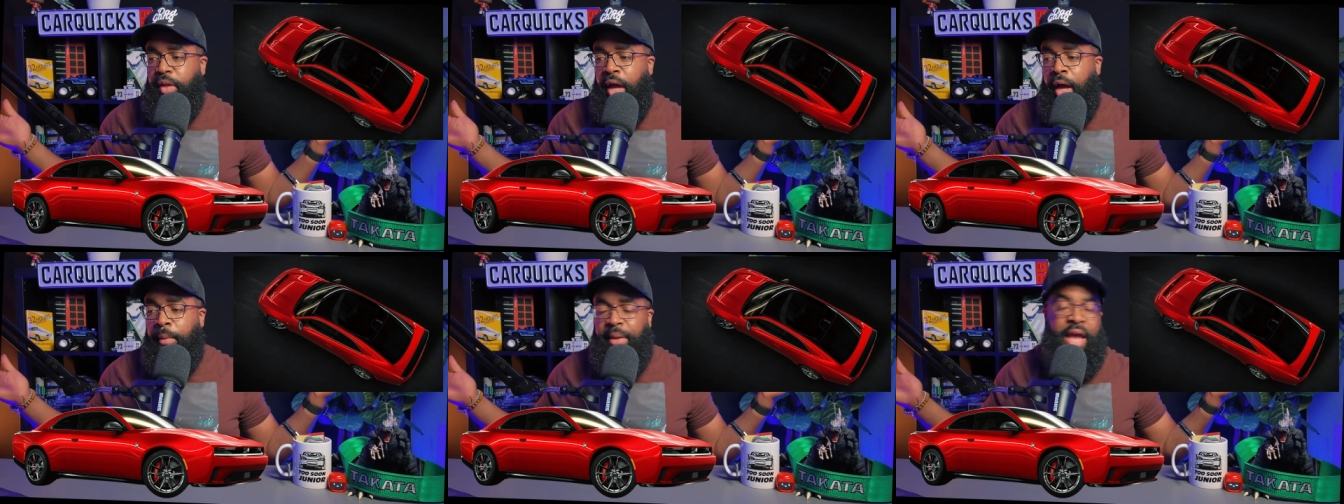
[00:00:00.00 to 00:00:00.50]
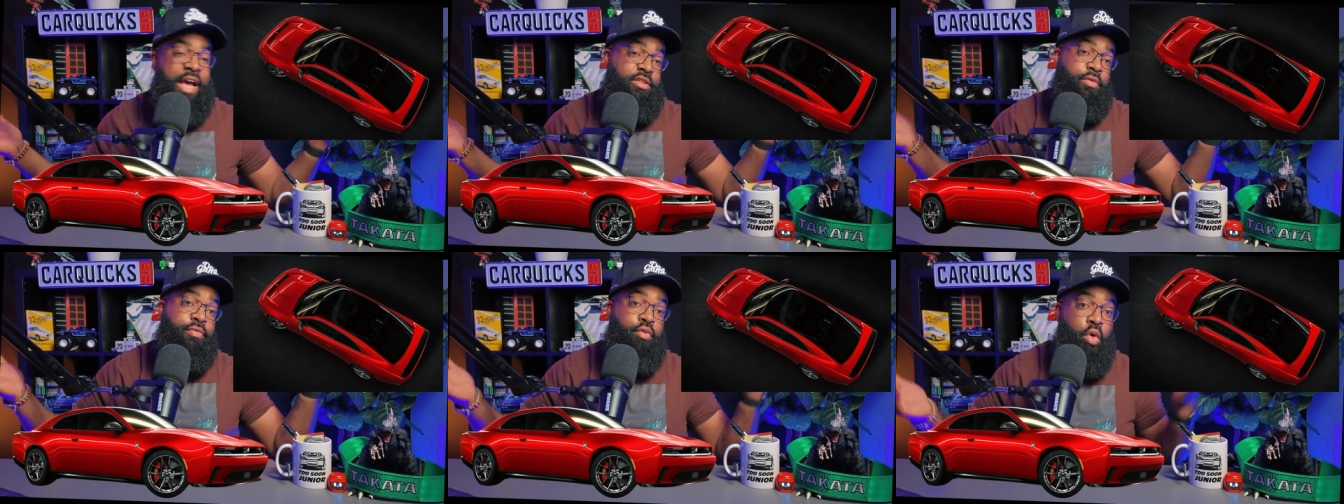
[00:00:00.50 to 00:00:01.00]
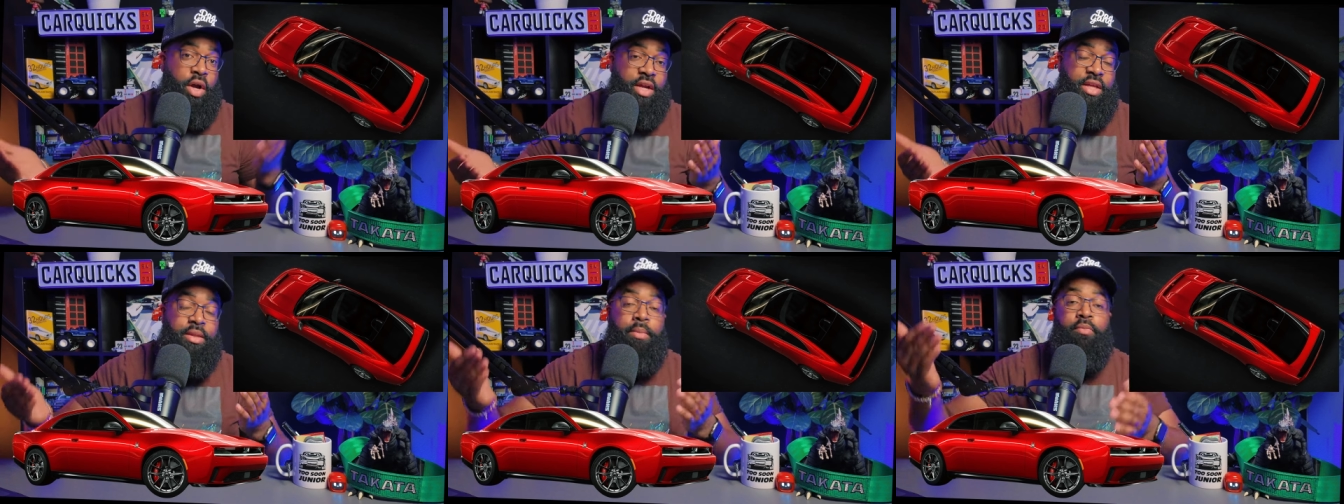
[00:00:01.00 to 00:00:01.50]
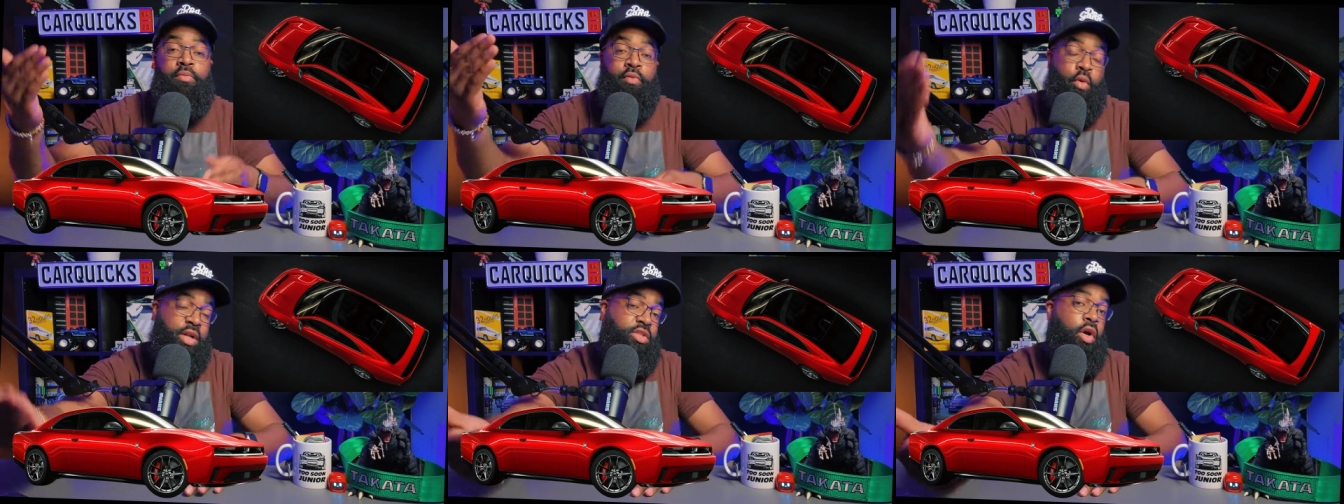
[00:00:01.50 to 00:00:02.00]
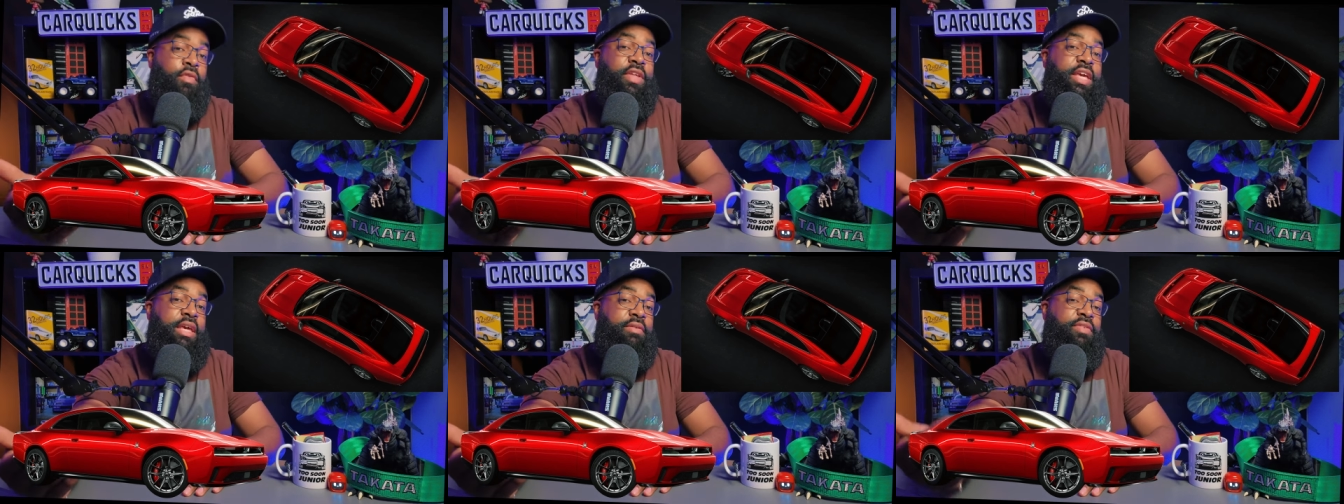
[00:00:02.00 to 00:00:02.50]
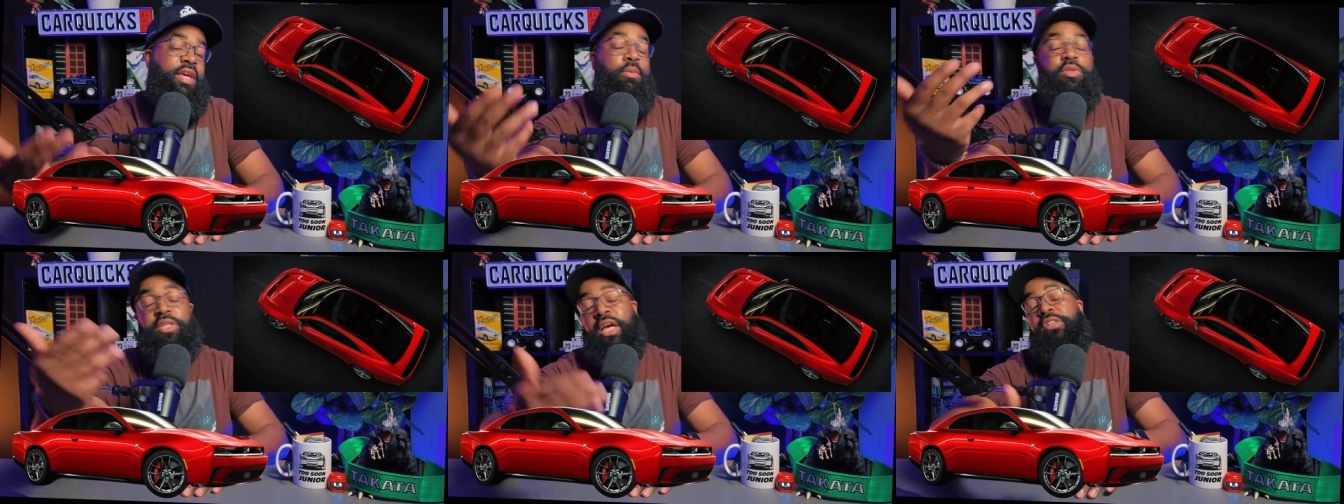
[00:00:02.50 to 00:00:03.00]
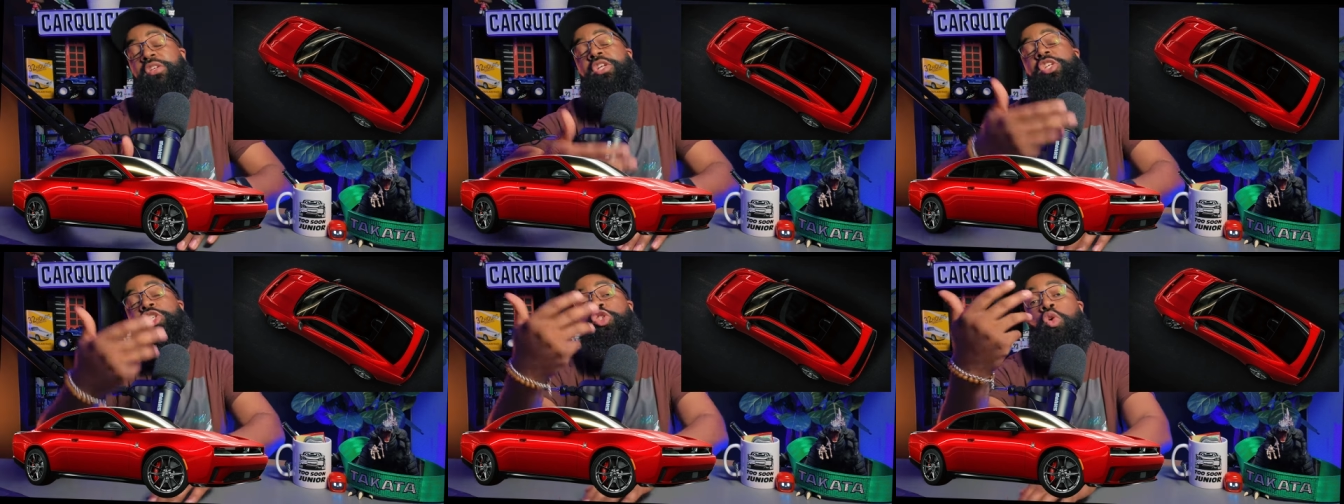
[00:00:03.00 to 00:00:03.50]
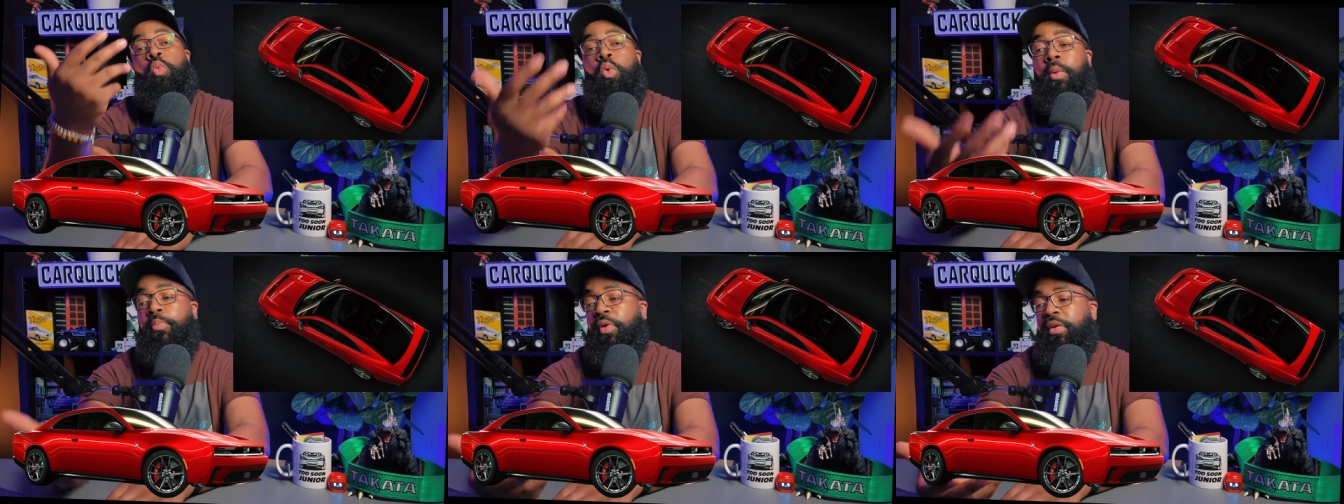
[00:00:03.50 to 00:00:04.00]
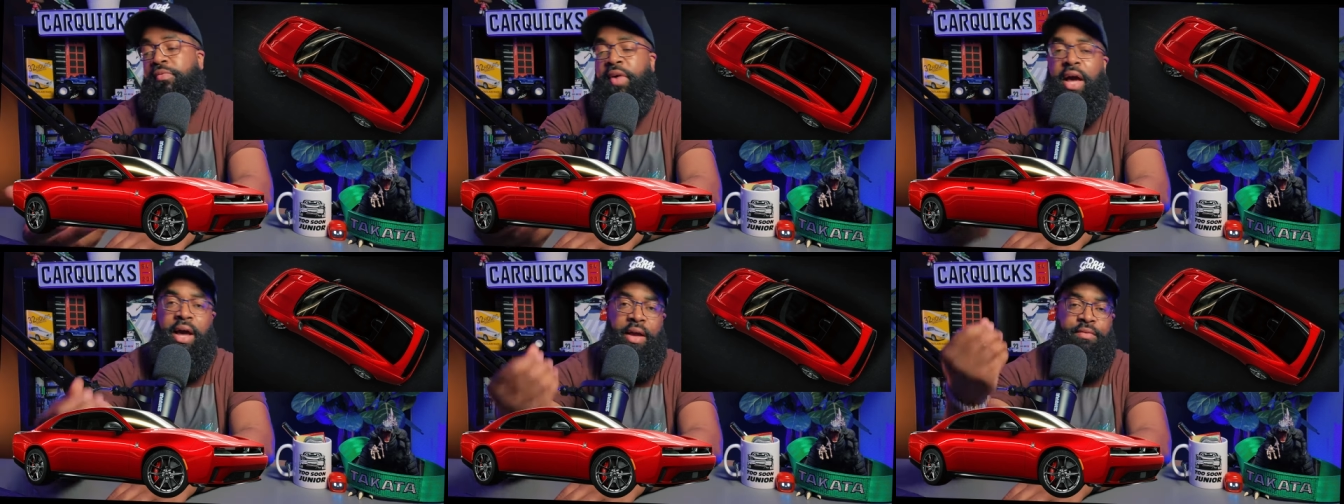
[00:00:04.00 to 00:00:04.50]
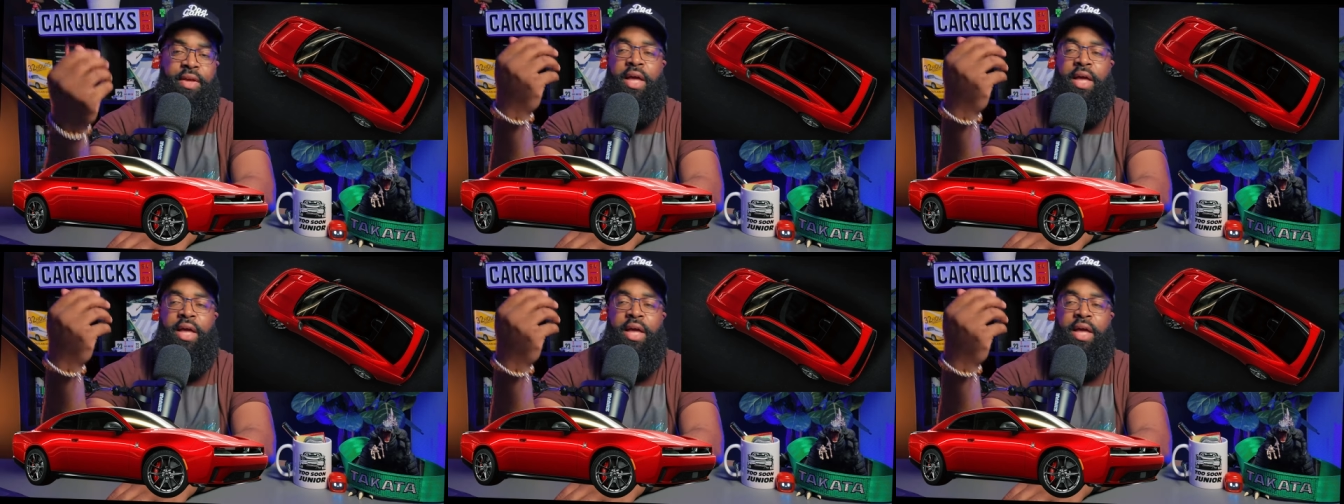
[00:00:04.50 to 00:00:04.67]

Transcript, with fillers: Um, it has a frunk in the front on the E V, which has an additional one point five.